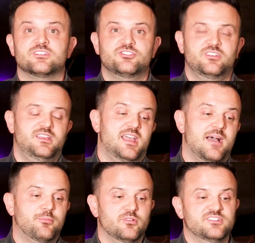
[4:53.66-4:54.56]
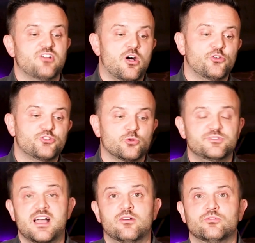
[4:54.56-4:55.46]
can see, Apple is also
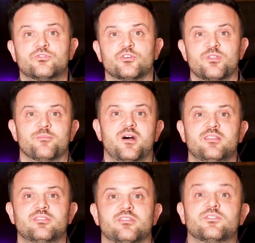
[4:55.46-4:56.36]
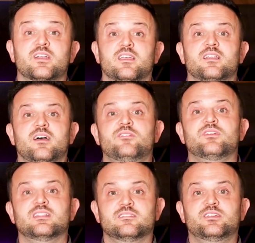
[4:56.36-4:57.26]
down for the month. Funny enough,
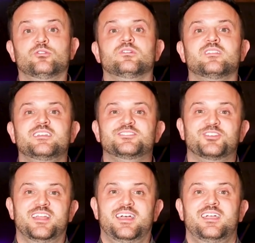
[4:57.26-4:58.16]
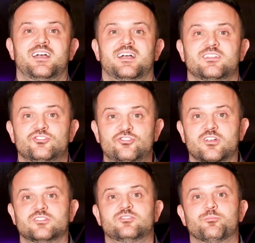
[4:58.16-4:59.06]
literally today, I
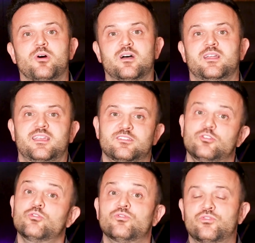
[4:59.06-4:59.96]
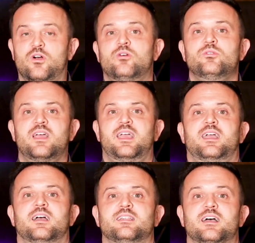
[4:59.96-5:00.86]
just bought a new phone
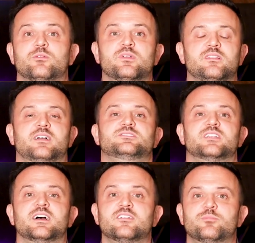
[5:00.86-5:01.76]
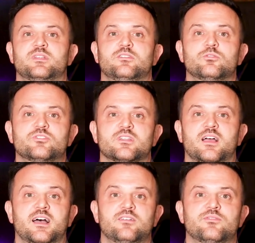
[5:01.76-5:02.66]
and I realized that I have been using
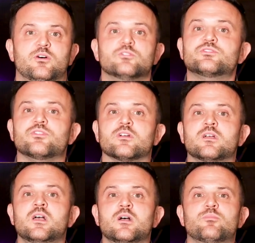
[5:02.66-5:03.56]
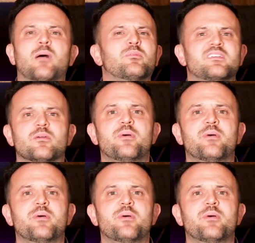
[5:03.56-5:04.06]
iPhones for probably the